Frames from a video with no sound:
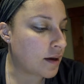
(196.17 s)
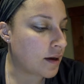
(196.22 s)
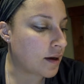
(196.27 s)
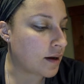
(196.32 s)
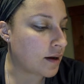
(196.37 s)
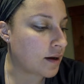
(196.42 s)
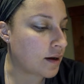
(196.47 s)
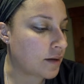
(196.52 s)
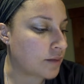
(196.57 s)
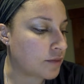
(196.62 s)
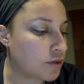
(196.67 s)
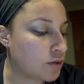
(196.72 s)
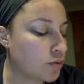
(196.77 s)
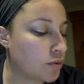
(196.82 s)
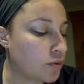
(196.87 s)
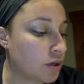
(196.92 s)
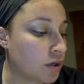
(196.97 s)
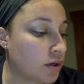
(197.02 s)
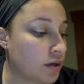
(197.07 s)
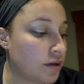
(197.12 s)

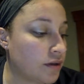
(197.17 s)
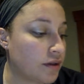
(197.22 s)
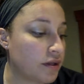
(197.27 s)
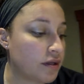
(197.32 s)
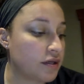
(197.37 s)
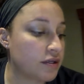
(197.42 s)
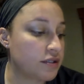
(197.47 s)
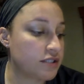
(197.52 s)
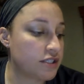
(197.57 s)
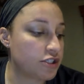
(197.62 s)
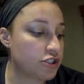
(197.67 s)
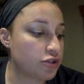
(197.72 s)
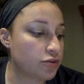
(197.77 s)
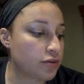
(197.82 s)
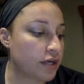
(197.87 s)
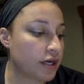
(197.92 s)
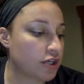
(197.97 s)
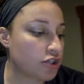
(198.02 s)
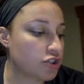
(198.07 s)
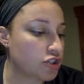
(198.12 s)
The
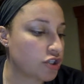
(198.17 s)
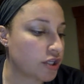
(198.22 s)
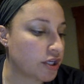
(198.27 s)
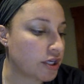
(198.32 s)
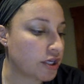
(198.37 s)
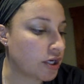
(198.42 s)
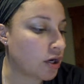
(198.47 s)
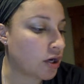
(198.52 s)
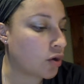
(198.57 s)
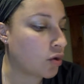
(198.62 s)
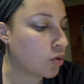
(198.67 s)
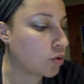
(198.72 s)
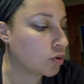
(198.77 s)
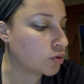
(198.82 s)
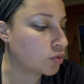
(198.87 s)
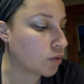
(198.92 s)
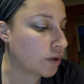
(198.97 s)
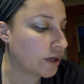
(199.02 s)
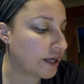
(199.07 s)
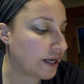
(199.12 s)
teacher would actually
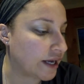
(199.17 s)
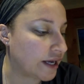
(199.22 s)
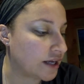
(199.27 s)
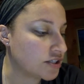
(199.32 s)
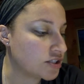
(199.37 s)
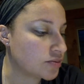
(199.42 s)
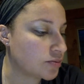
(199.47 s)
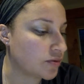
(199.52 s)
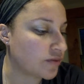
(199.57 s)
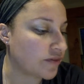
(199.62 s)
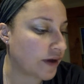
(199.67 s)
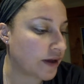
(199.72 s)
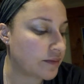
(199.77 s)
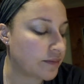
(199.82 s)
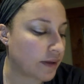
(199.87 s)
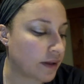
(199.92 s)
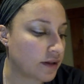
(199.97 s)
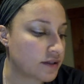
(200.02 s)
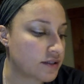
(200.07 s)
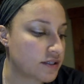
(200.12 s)
hold one hand to
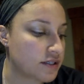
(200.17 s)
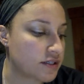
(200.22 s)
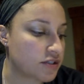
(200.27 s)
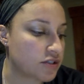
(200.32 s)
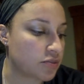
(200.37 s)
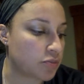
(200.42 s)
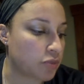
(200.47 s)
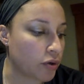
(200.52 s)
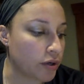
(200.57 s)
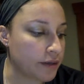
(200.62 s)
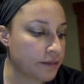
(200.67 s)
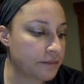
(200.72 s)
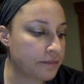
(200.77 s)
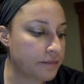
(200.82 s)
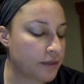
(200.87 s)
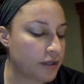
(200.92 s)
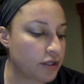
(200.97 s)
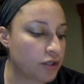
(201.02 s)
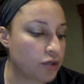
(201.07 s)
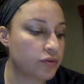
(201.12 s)
provide balancing support,
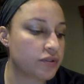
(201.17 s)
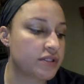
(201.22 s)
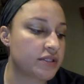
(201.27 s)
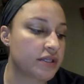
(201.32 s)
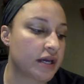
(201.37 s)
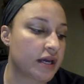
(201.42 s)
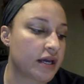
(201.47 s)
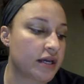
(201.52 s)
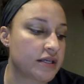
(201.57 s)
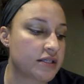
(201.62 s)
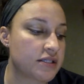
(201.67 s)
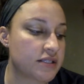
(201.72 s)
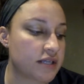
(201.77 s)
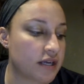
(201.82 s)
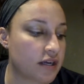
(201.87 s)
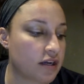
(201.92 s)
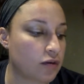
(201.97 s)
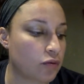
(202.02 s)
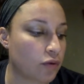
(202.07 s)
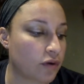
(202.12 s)
and you would say
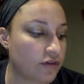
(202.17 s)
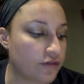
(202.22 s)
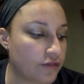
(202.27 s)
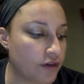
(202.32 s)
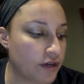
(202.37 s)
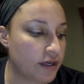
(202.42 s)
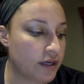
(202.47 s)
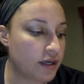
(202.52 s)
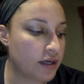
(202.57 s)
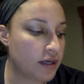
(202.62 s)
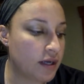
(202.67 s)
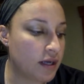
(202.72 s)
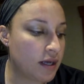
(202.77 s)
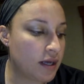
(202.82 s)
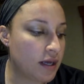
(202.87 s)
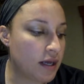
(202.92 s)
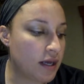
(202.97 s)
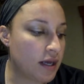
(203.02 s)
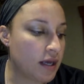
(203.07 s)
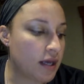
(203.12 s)
stand on one foot,
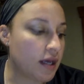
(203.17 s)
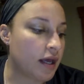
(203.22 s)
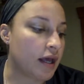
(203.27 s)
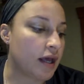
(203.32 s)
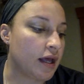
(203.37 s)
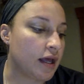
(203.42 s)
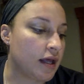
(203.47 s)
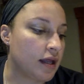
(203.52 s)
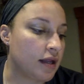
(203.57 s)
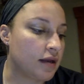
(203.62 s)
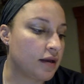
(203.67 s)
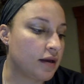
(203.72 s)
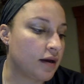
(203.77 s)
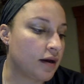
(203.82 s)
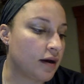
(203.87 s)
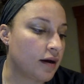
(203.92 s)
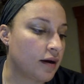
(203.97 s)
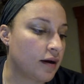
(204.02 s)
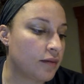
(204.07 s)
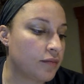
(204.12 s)
and
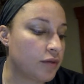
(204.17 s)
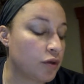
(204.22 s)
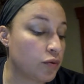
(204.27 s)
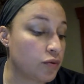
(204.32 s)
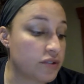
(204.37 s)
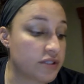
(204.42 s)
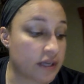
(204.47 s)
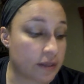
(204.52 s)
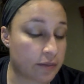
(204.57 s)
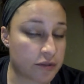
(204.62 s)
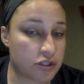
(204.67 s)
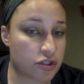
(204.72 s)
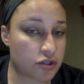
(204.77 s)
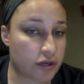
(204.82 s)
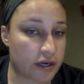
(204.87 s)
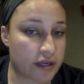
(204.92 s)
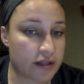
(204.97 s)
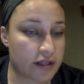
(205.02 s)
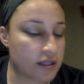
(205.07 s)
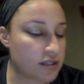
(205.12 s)
you would
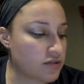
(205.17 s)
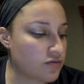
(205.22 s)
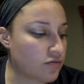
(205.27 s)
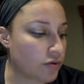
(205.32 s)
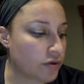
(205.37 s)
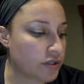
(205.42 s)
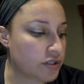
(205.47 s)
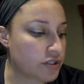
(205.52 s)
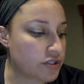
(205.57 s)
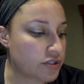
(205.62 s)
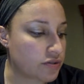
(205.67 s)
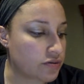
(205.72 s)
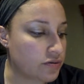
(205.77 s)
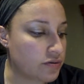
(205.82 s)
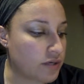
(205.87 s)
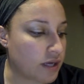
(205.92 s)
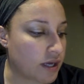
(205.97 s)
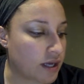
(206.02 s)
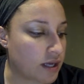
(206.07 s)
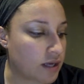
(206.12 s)
demonstrate this for the
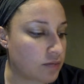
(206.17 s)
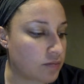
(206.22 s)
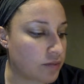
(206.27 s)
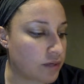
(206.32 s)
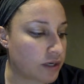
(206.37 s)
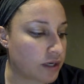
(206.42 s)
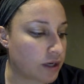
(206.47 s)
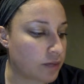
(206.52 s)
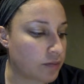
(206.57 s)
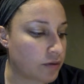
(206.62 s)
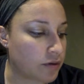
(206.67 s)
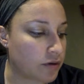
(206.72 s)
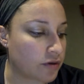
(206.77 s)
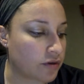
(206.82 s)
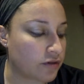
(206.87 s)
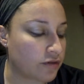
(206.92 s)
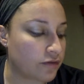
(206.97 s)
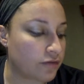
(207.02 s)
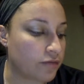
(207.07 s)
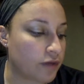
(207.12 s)
student and
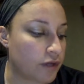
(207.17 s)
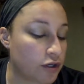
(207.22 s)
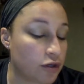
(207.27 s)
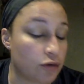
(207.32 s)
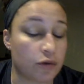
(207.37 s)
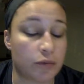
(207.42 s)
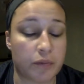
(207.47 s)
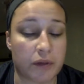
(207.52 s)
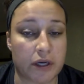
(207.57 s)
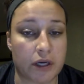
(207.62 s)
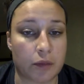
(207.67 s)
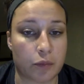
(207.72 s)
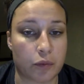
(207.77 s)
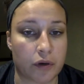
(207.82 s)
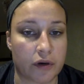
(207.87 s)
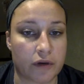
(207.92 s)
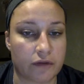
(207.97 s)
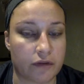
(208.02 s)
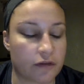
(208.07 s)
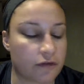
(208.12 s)
you would pick up
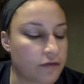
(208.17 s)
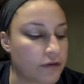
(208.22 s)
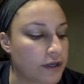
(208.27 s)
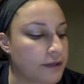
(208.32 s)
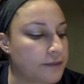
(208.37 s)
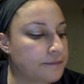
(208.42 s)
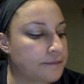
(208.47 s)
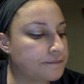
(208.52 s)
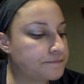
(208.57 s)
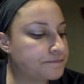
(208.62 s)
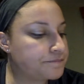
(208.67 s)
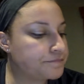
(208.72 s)
one of your feet.